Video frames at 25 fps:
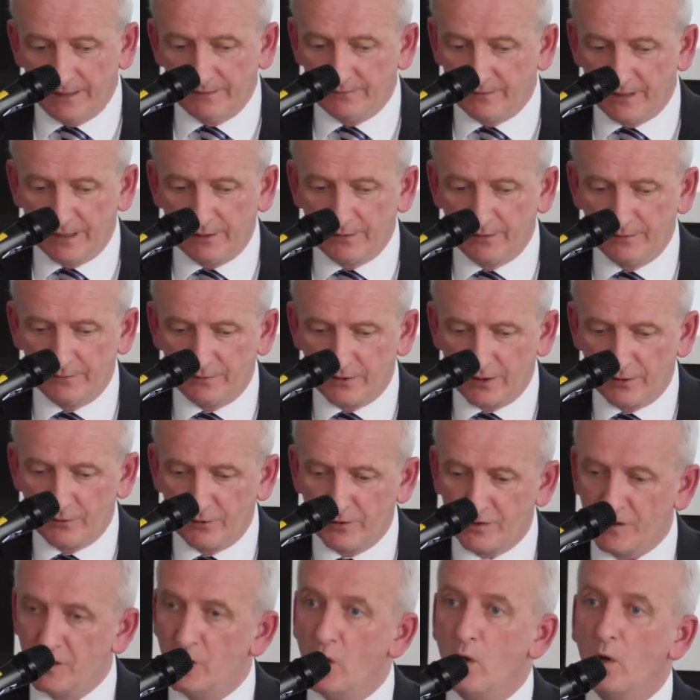There
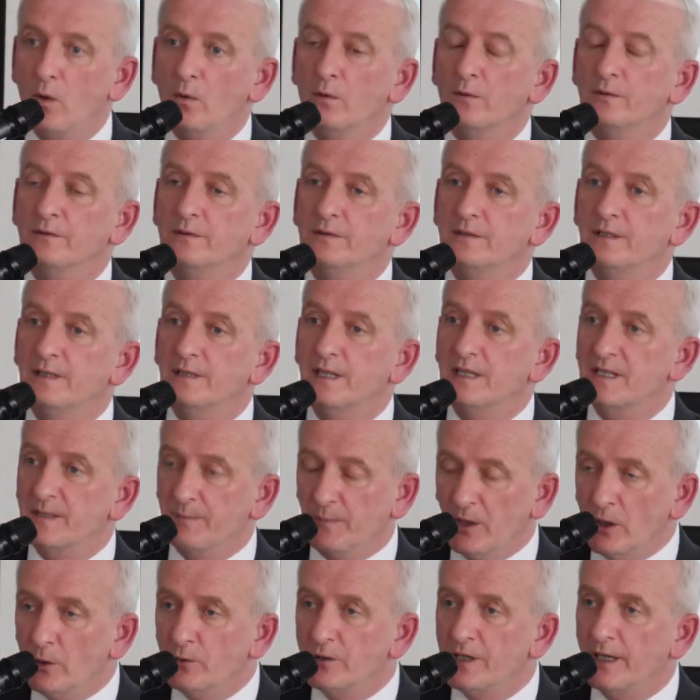is no
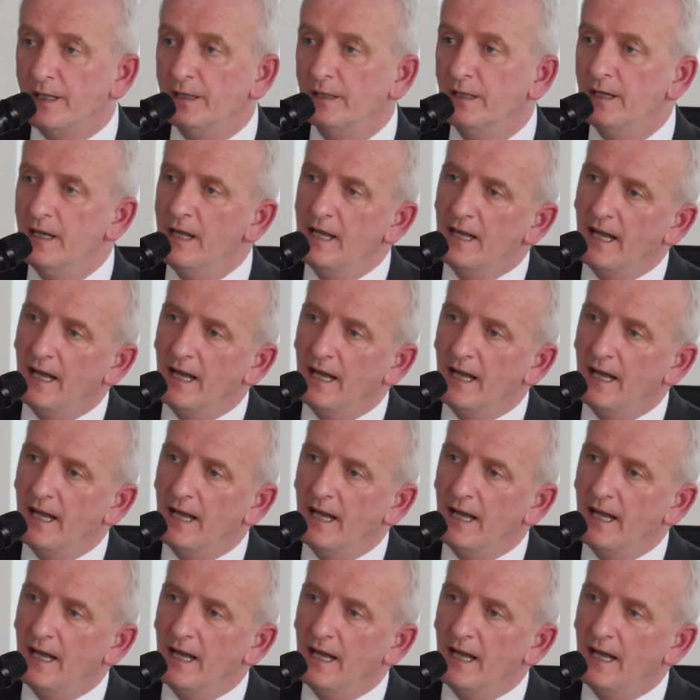disputing